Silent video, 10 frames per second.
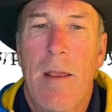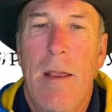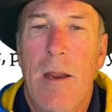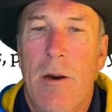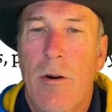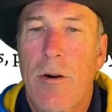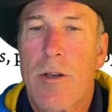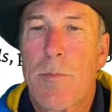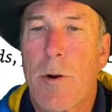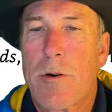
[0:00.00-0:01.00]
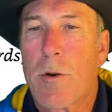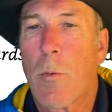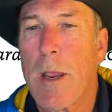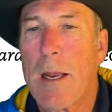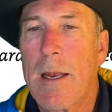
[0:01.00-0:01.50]
He encouraged spiritual
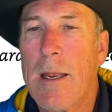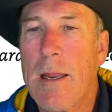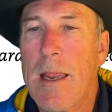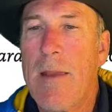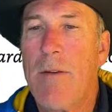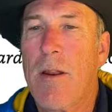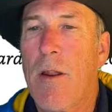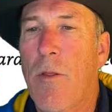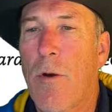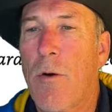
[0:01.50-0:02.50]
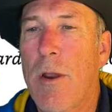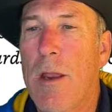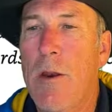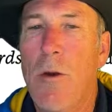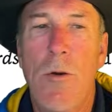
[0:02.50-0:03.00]
awakening, even though he
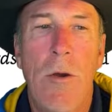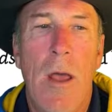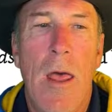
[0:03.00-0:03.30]
knew